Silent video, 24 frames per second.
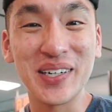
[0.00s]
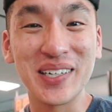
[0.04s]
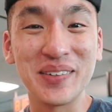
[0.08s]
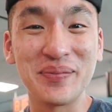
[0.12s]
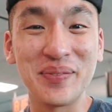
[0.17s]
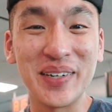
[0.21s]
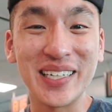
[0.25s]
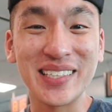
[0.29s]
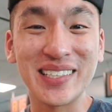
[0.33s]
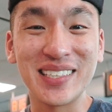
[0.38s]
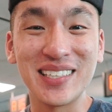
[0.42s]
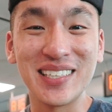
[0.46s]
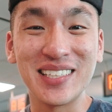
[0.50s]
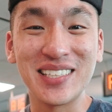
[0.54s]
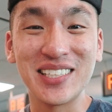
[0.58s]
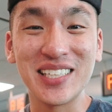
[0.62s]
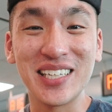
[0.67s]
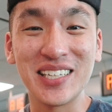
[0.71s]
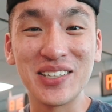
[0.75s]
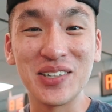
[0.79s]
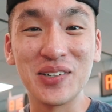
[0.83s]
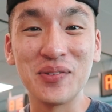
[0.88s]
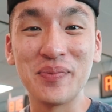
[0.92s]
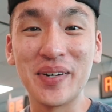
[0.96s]
Welcome back to the
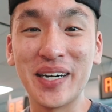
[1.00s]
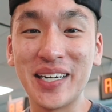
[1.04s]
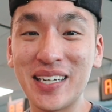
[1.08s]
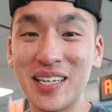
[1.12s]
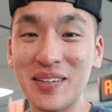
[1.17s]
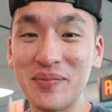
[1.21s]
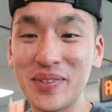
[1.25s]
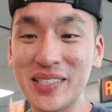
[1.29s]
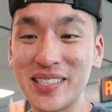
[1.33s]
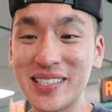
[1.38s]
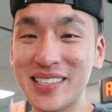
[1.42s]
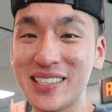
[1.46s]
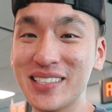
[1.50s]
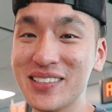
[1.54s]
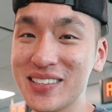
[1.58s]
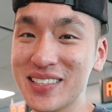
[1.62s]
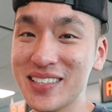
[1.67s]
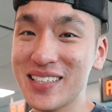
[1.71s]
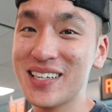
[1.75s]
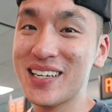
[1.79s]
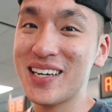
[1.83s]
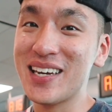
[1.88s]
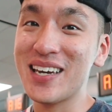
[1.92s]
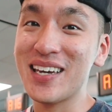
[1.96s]
channel. My name is
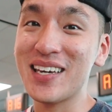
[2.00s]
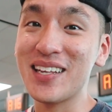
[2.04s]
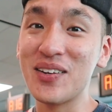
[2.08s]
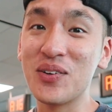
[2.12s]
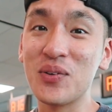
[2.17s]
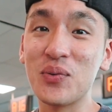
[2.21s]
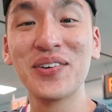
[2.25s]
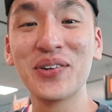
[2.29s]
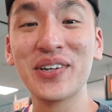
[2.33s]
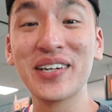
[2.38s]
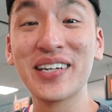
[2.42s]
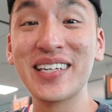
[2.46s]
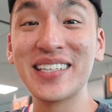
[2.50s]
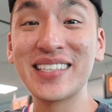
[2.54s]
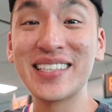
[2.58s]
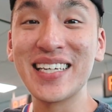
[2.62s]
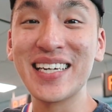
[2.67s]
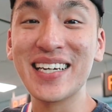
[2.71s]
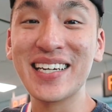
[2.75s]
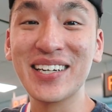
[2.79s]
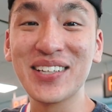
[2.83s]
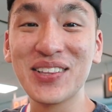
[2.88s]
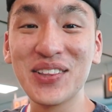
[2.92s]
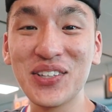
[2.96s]
Dylan and we're gonna
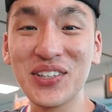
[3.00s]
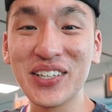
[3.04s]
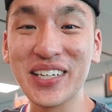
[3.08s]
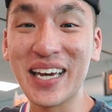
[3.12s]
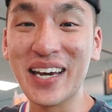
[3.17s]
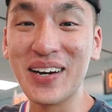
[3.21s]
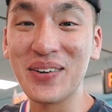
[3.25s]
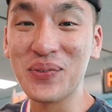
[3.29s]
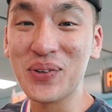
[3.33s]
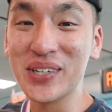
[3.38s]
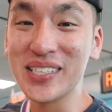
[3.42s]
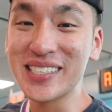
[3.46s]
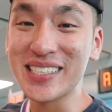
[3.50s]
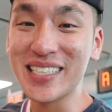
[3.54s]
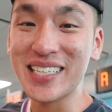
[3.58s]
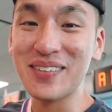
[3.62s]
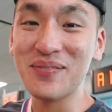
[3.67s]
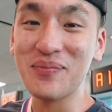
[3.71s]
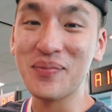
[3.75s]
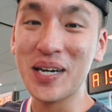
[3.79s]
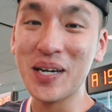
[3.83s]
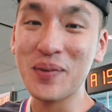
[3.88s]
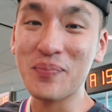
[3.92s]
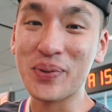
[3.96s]
take a look at what's
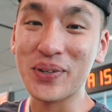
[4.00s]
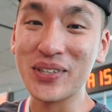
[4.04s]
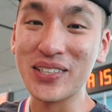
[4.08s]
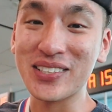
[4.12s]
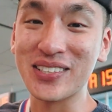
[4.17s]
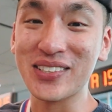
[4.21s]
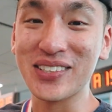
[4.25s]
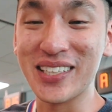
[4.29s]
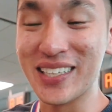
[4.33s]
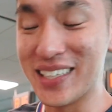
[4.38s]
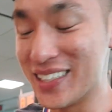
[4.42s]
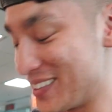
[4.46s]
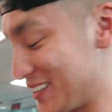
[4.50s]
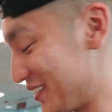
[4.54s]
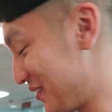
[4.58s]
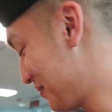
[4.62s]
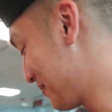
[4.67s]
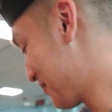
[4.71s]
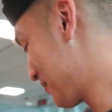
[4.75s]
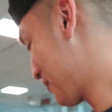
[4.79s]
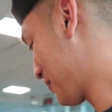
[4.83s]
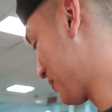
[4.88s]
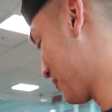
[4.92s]
in my personal item.